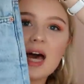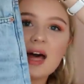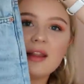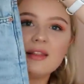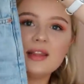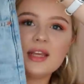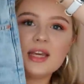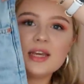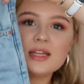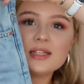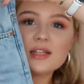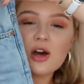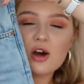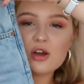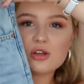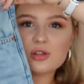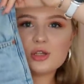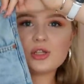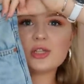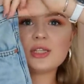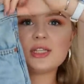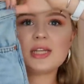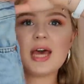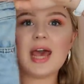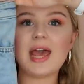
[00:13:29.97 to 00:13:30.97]
and these are
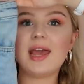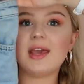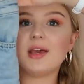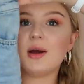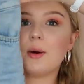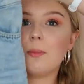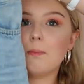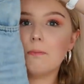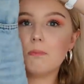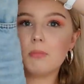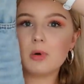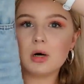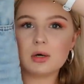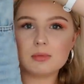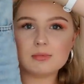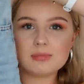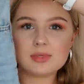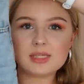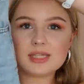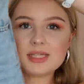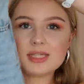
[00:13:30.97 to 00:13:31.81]
just a mum